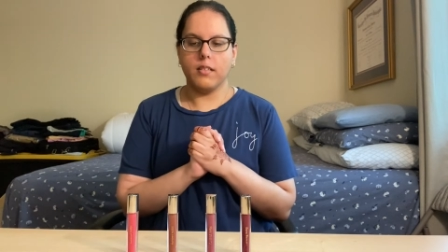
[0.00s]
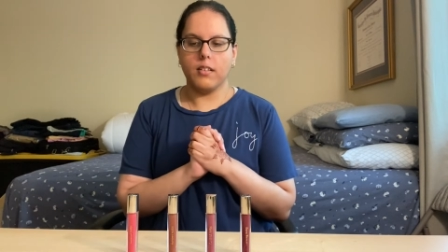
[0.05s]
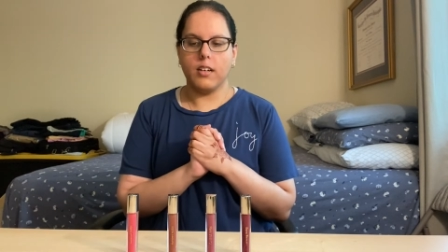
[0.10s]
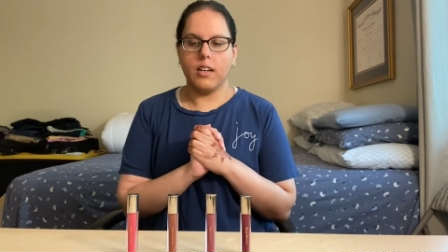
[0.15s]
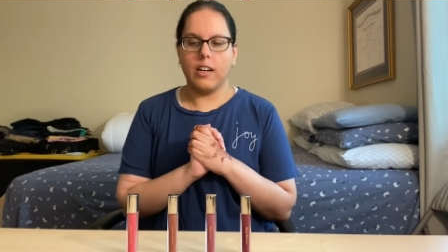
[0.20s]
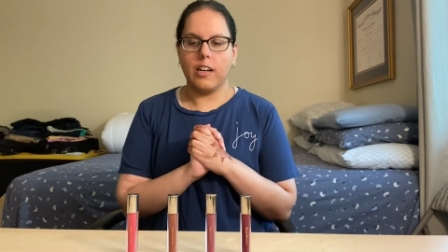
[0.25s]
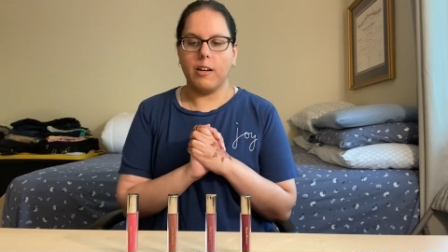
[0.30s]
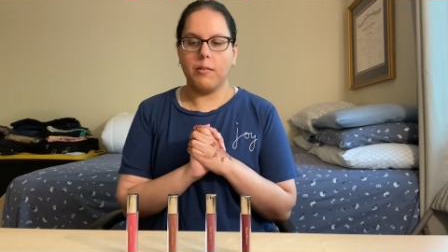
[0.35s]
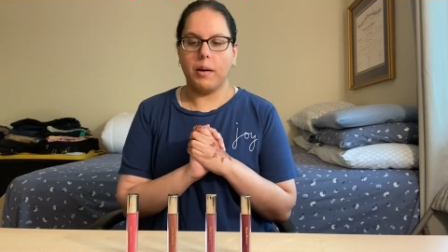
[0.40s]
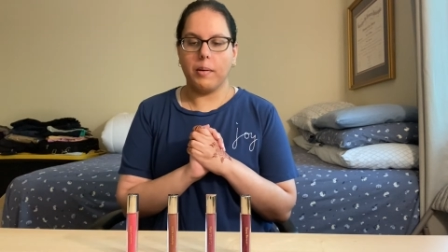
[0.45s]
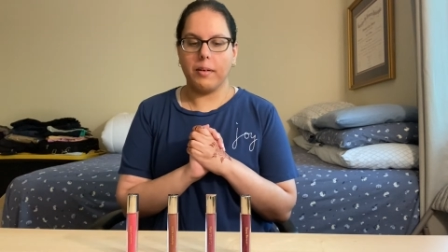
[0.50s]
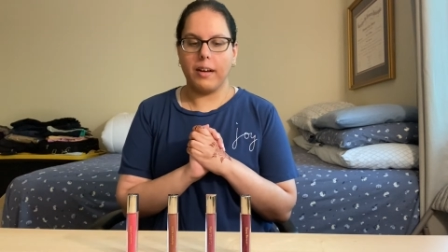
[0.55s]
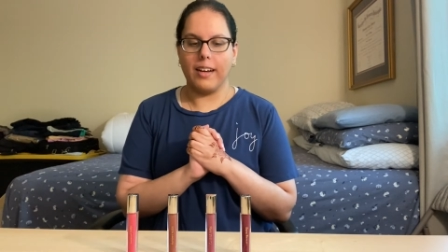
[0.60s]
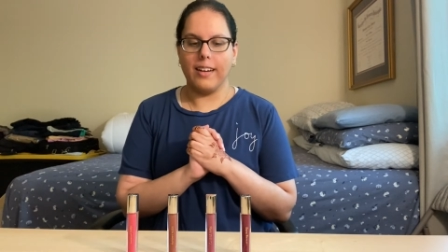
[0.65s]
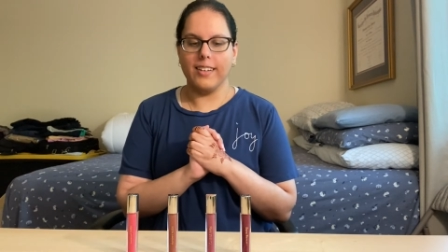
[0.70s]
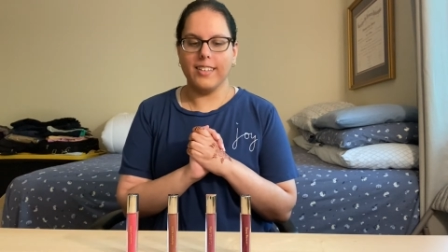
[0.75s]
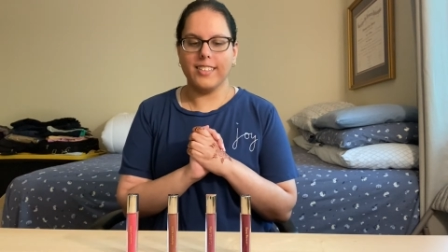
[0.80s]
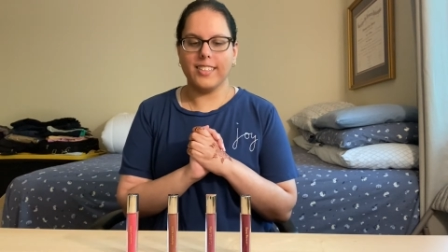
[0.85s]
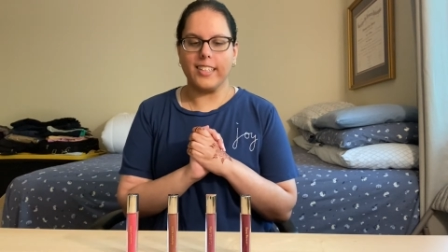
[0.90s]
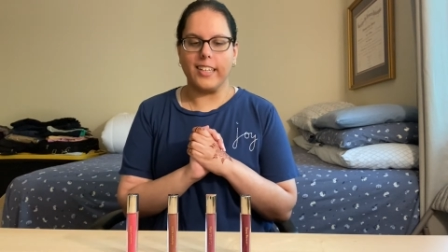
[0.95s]
I'm kind
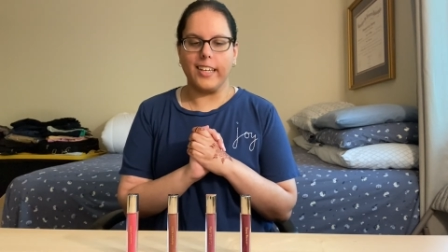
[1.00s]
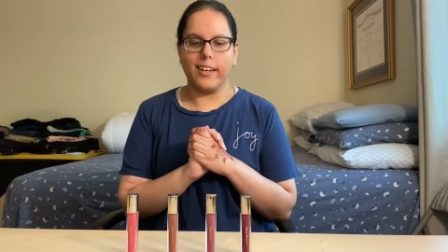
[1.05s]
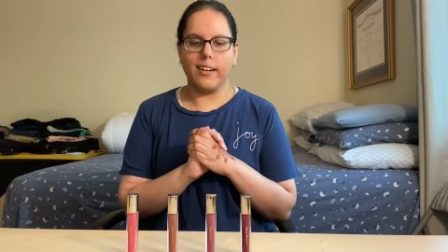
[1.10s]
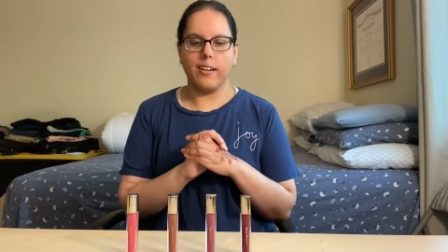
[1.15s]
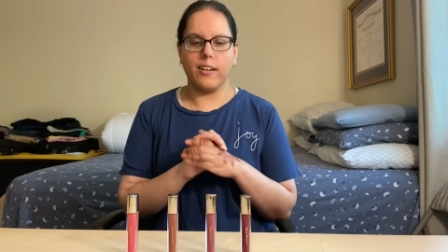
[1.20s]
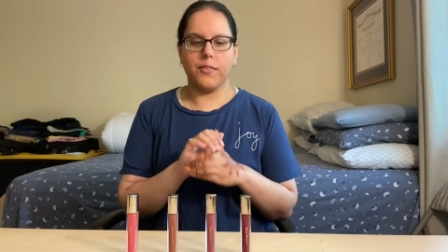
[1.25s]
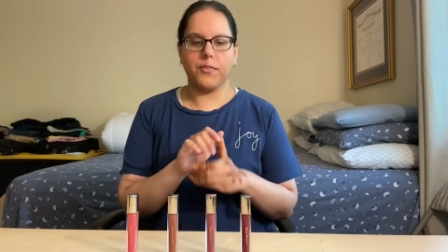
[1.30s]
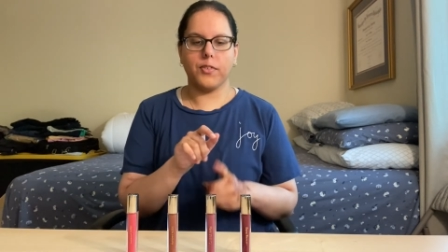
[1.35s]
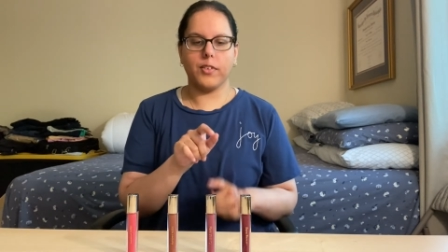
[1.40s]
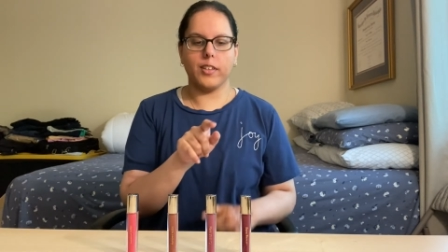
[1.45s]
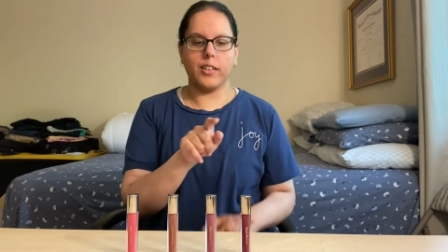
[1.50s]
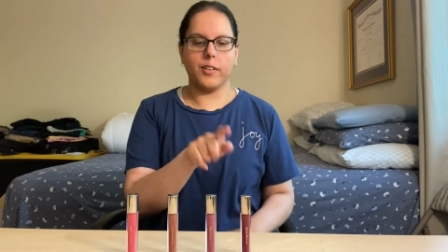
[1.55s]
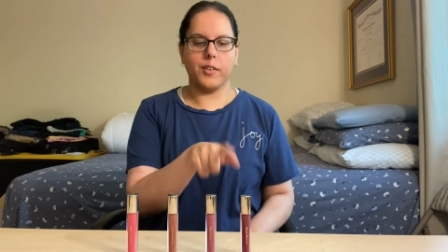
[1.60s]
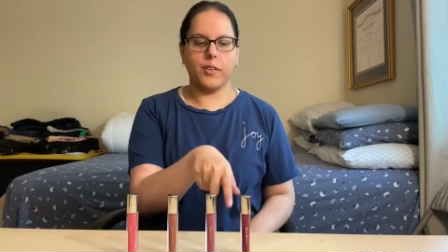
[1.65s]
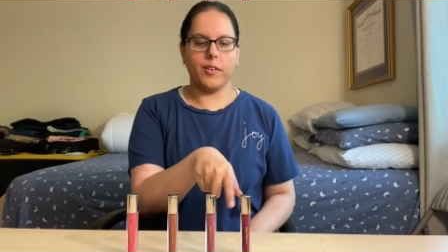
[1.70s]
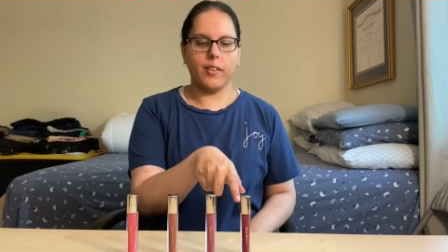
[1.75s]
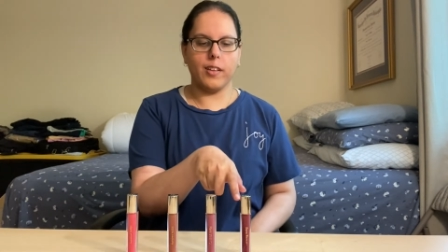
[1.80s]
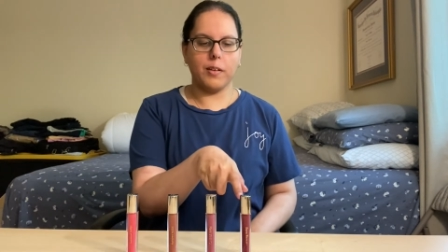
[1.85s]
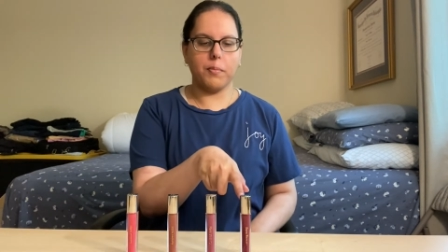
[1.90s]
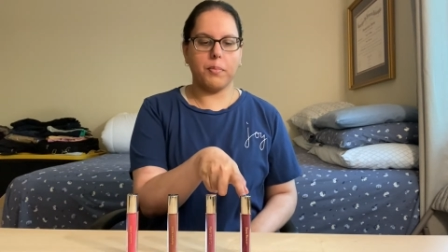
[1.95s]
of scared for the
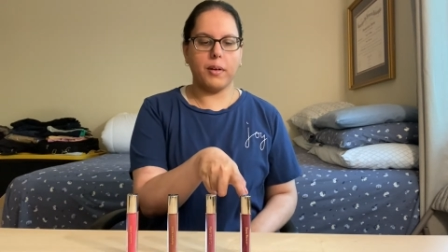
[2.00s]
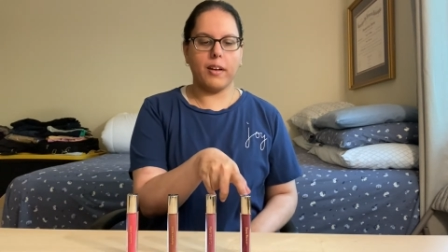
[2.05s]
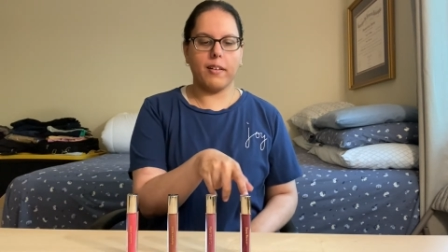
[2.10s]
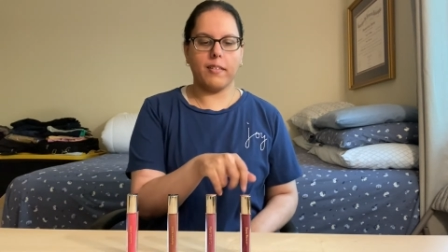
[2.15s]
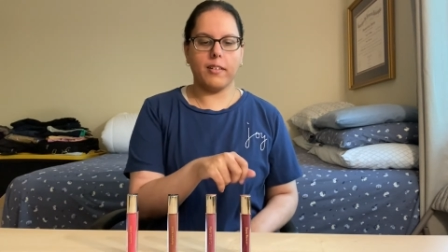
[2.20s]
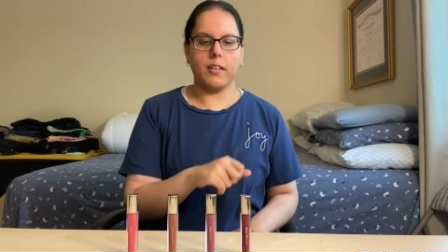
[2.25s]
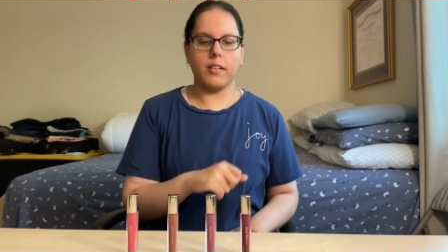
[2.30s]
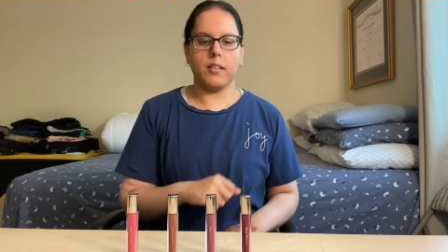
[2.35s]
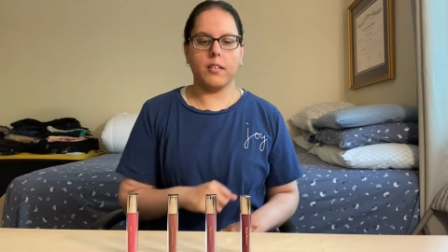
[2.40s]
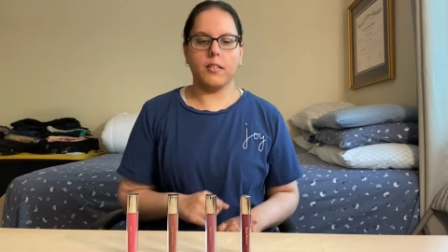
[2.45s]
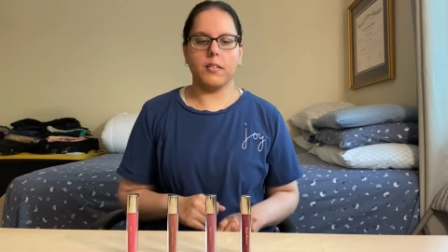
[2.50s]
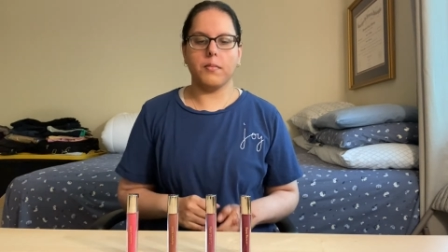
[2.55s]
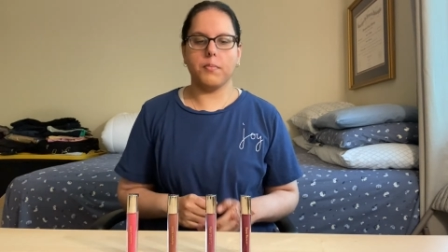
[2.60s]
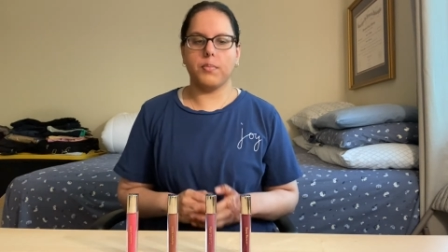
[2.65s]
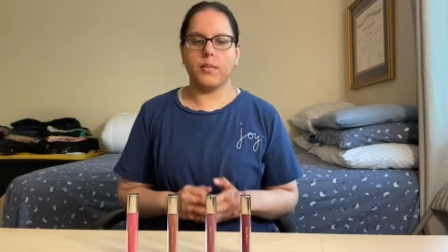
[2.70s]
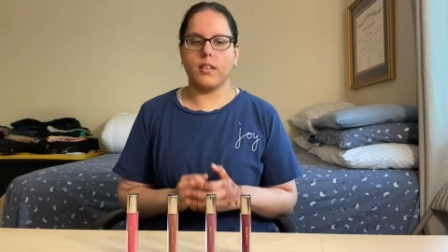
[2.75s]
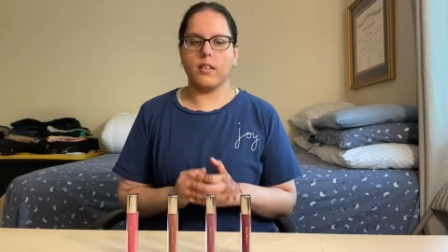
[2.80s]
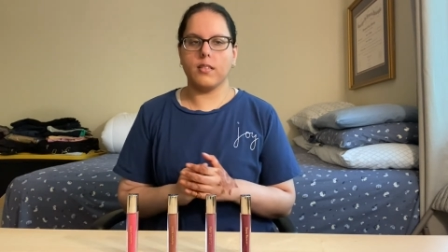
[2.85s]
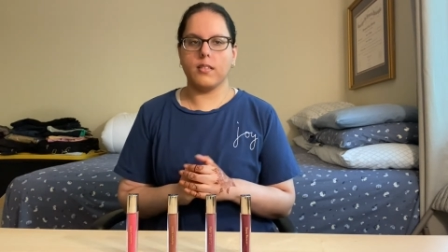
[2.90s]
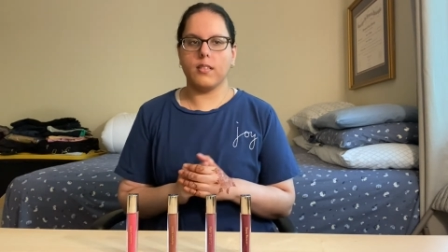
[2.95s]
Nearly Berry,
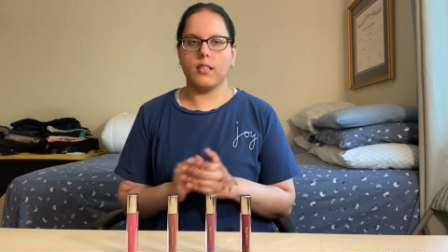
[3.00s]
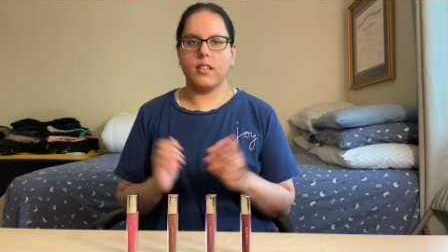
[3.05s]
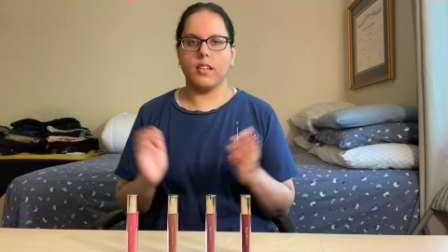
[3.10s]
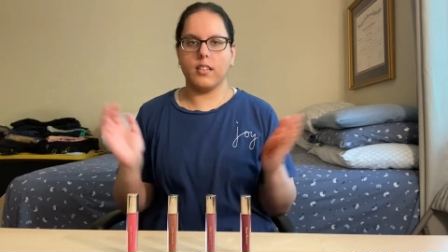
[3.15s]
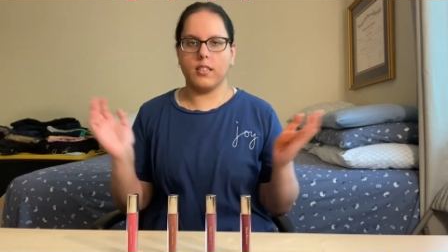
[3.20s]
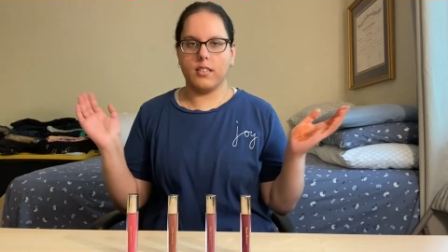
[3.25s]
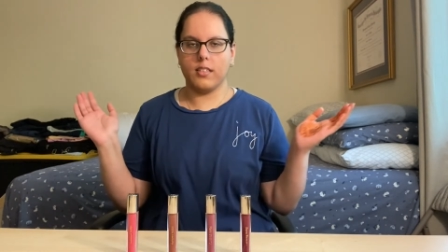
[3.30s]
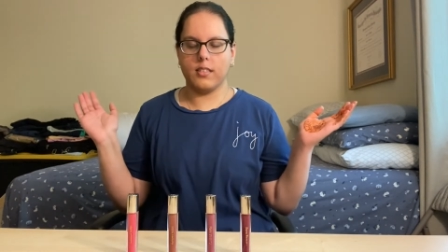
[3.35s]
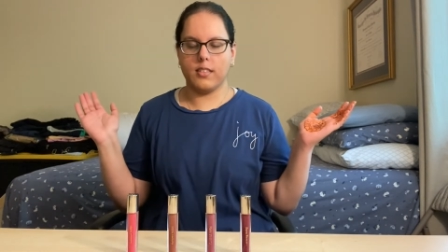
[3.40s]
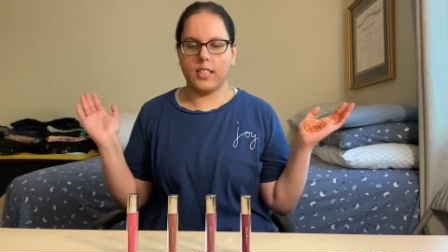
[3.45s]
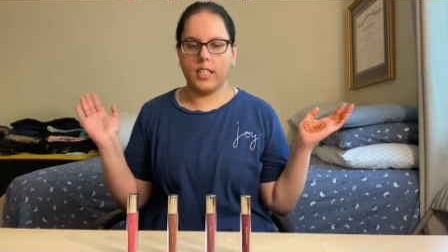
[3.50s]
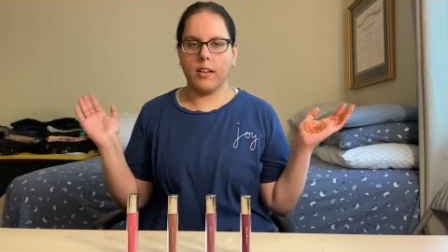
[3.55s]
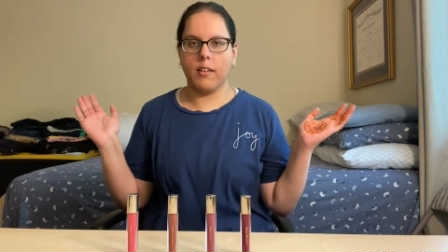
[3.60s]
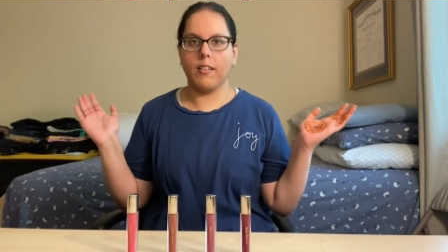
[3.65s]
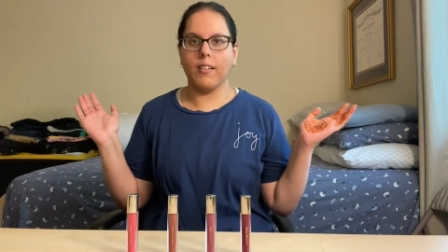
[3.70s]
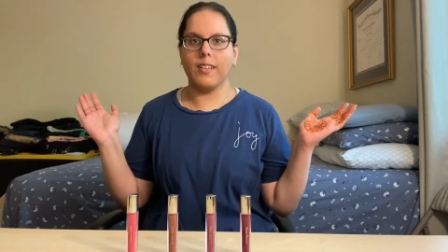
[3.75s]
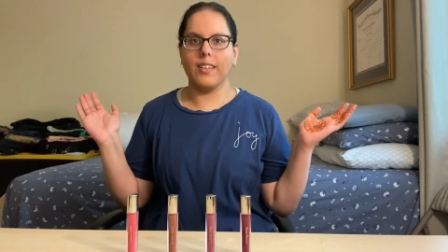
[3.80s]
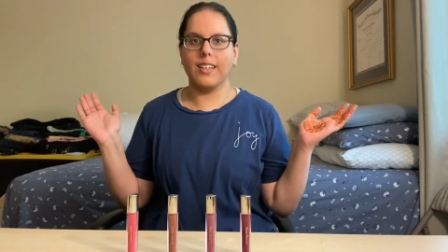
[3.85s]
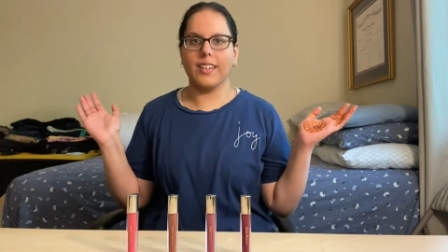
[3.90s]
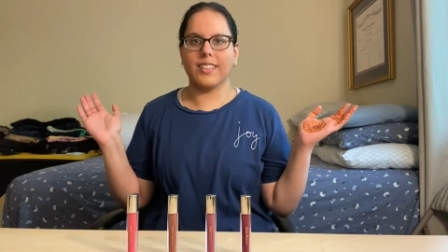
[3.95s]
but let's just see how
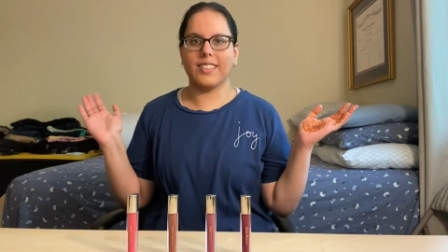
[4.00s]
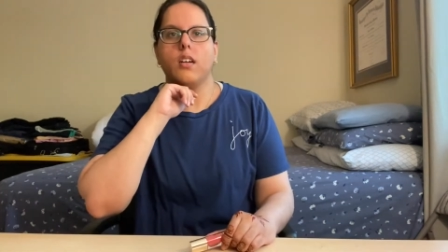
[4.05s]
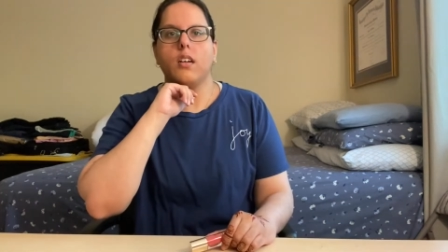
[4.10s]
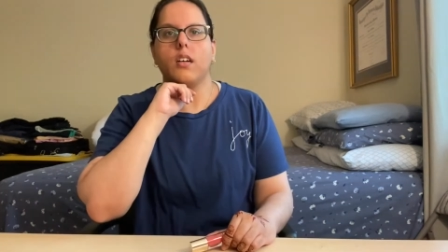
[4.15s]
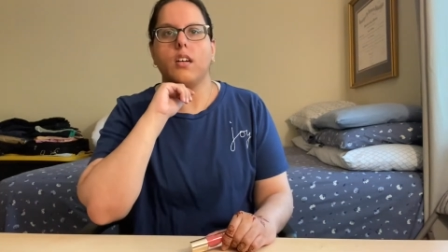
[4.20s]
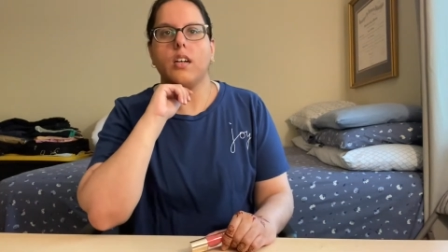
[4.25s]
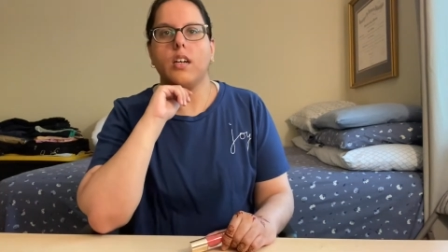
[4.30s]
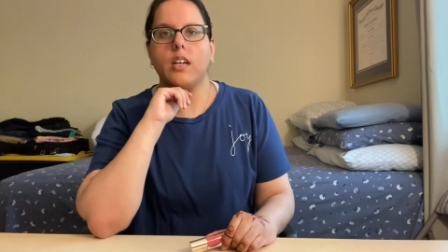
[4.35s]
it looks.